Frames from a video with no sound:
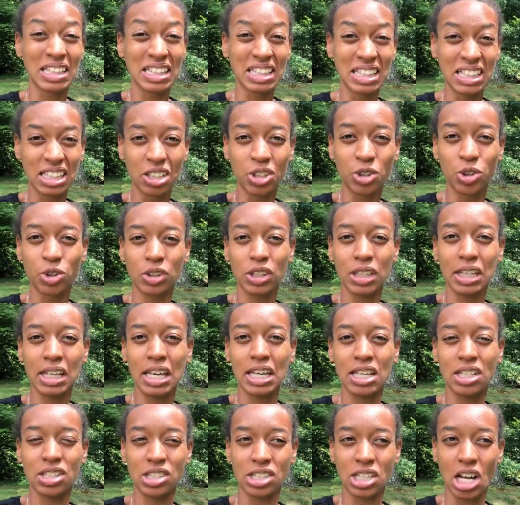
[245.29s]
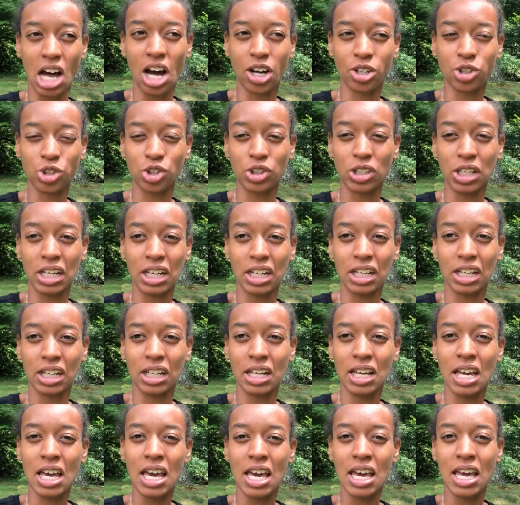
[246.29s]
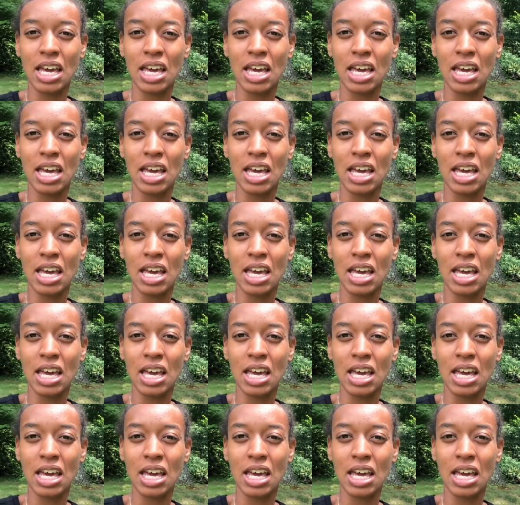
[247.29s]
literally indoctrinated